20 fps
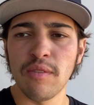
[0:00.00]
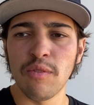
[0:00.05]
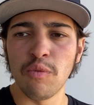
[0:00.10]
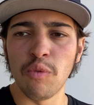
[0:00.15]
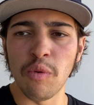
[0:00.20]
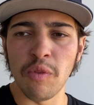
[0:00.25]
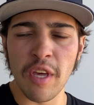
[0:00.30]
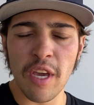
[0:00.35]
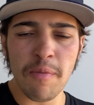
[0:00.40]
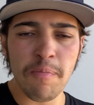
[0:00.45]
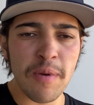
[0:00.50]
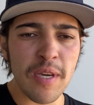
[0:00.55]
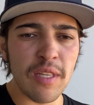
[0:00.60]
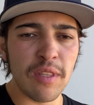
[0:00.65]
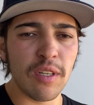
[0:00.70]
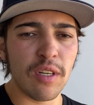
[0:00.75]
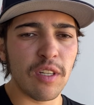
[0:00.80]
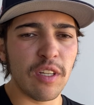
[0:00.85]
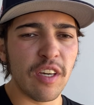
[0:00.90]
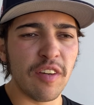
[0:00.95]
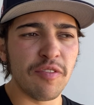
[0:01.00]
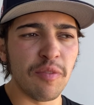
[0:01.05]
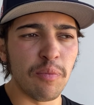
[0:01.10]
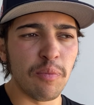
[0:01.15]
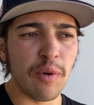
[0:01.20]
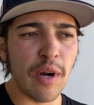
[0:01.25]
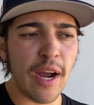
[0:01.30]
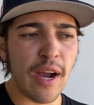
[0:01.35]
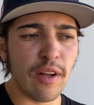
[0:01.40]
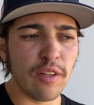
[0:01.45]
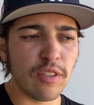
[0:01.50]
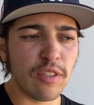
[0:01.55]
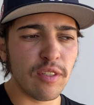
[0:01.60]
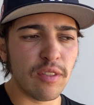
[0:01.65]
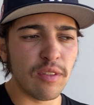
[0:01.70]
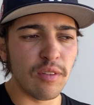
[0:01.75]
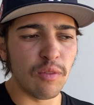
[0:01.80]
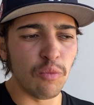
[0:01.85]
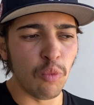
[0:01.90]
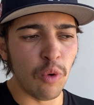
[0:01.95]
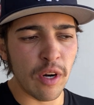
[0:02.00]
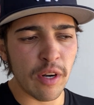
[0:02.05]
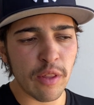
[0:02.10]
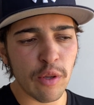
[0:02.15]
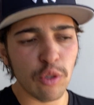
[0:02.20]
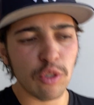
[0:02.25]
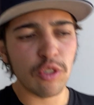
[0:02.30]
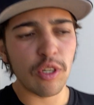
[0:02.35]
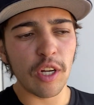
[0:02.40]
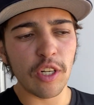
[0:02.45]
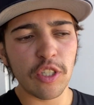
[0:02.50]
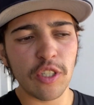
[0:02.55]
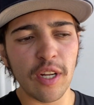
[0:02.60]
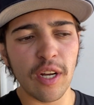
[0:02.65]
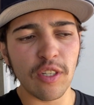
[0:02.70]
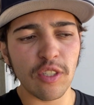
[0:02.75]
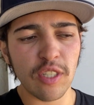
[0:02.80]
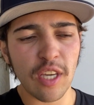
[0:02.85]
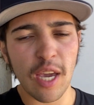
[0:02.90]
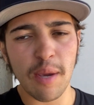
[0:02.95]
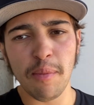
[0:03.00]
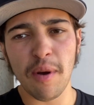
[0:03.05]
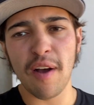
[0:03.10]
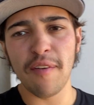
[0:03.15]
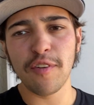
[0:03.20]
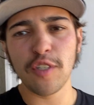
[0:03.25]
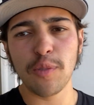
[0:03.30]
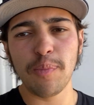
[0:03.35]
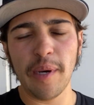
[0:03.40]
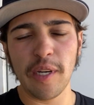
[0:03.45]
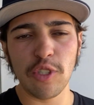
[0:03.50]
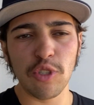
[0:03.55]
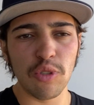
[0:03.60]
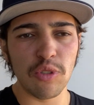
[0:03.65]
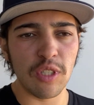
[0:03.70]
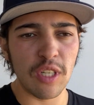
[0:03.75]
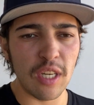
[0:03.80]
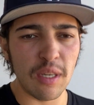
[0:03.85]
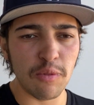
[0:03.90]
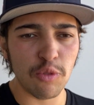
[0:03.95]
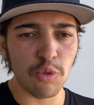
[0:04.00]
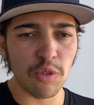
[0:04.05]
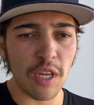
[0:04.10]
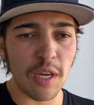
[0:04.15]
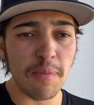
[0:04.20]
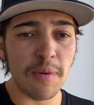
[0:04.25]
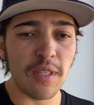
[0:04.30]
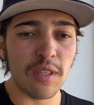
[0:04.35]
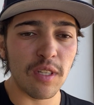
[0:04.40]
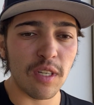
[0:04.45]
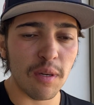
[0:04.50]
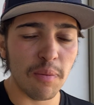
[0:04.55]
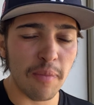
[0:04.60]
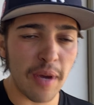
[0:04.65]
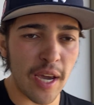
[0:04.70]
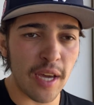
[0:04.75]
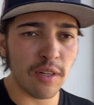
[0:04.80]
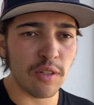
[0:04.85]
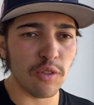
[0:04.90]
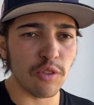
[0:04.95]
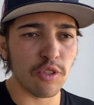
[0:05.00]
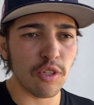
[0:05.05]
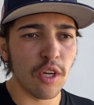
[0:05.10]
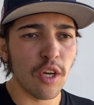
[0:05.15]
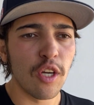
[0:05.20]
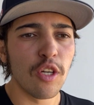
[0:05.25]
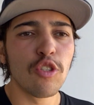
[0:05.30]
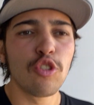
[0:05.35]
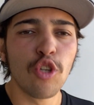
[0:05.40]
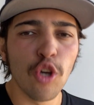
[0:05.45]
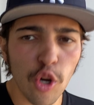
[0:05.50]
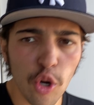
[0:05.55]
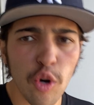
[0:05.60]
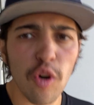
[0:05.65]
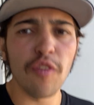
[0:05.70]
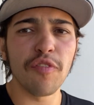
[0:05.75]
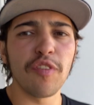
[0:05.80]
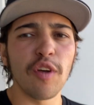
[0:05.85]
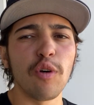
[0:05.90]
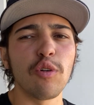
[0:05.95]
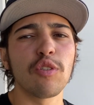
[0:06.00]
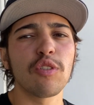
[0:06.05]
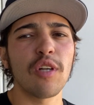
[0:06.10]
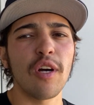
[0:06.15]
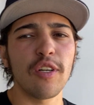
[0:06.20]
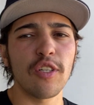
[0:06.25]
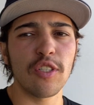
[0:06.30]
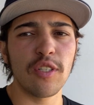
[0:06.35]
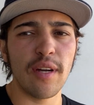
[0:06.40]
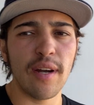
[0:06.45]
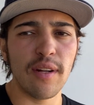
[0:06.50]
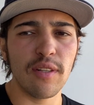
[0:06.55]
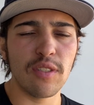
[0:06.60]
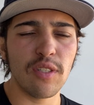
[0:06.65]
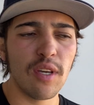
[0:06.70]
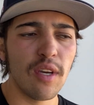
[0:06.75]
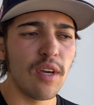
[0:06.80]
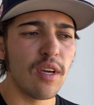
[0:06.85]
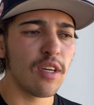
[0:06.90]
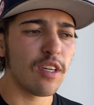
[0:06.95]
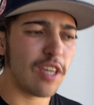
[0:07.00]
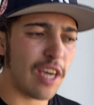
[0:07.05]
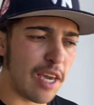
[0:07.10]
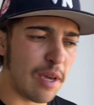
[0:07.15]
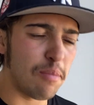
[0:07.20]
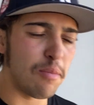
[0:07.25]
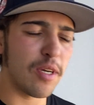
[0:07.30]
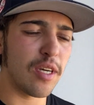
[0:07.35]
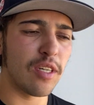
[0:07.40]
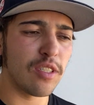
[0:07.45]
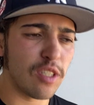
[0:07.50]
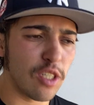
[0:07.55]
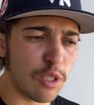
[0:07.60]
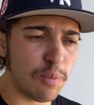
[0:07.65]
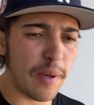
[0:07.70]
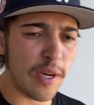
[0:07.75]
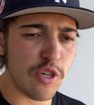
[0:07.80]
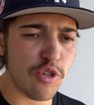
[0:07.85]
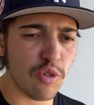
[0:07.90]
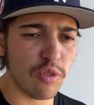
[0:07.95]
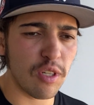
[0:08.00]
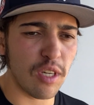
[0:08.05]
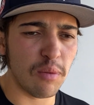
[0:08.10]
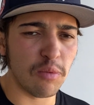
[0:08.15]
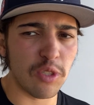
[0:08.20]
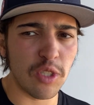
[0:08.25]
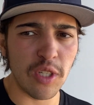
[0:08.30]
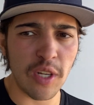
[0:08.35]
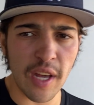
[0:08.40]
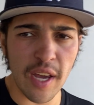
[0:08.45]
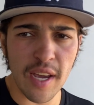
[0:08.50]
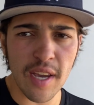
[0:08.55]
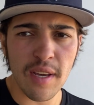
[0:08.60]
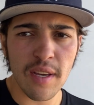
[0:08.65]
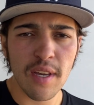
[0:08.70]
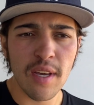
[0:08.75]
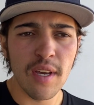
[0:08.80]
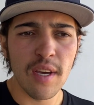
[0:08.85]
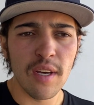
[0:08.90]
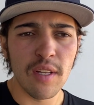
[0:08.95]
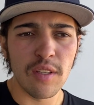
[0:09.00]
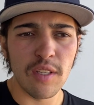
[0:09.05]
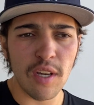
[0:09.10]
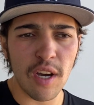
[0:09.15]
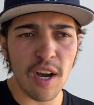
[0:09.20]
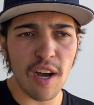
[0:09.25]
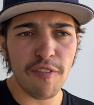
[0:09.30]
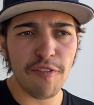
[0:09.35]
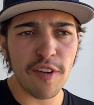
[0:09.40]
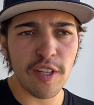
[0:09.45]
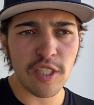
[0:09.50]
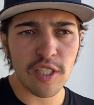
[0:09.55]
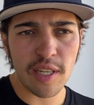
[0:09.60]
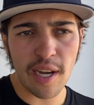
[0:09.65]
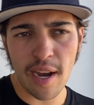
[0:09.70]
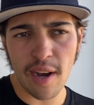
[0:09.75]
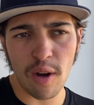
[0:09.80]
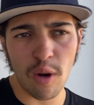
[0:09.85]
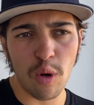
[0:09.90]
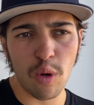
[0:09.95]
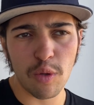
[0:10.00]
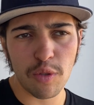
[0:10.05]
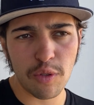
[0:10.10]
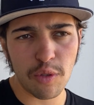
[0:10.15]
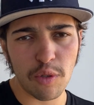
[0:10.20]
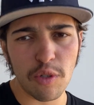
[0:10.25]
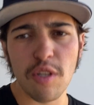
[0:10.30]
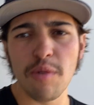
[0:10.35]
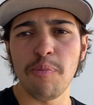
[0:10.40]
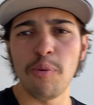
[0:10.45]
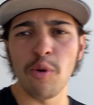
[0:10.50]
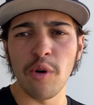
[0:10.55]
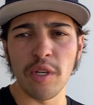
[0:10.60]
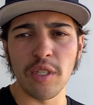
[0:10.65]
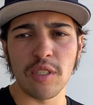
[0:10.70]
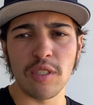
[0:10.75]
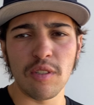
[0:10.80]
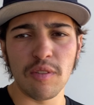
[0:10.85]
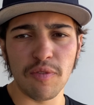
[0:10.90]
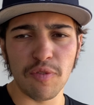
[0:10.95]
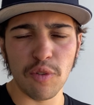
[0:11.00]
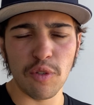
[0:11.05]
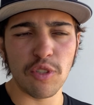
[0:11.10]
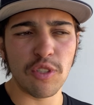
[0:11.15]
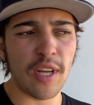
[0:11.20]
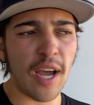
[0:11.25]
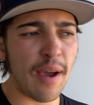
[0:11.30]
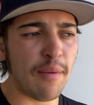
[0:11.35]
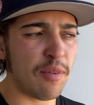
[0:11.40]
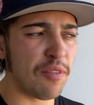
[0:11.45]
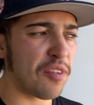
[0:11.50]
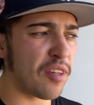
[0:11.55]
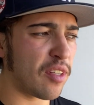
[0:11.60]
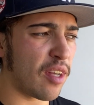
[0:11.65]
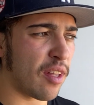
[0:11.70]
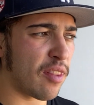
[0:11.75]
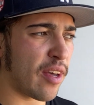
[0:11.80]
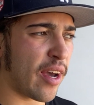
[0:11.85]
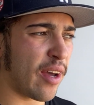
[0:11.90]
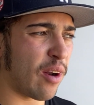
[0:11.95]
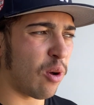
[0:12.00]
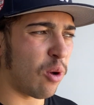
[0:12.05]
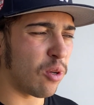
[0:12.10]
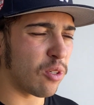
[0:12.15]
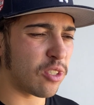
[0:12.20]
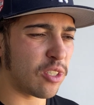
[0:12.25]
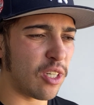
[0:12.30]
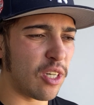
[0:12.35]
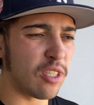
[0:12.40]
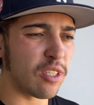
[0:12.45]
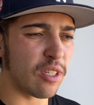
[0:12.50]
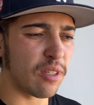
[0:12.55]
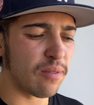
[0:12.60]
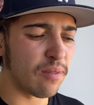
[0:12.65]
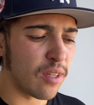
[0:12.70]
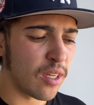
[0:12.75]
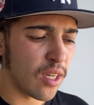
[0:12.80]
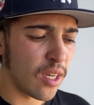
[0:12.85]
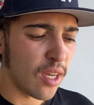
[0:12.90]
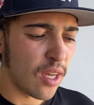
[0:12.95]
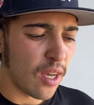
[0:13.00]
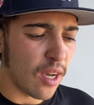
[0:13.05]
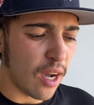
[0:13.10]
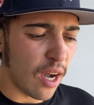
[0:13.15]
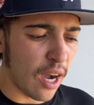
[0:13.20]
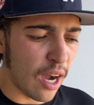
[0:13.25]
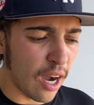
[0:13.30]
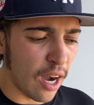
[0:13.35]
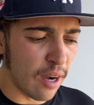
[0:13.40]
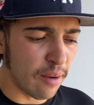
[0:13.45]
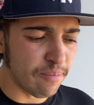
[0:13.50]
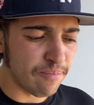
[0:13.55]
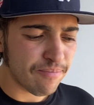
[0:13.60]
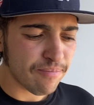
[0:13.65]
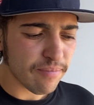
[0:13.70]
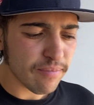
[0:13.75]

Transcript: When they beat the Cleveland Browns, one of those touchdowns came off of special teams. When they beat the Commanders, 2 of those touchdowns came because of special teams. Today, the offense got all 30 points. First time we've done that all season. I'm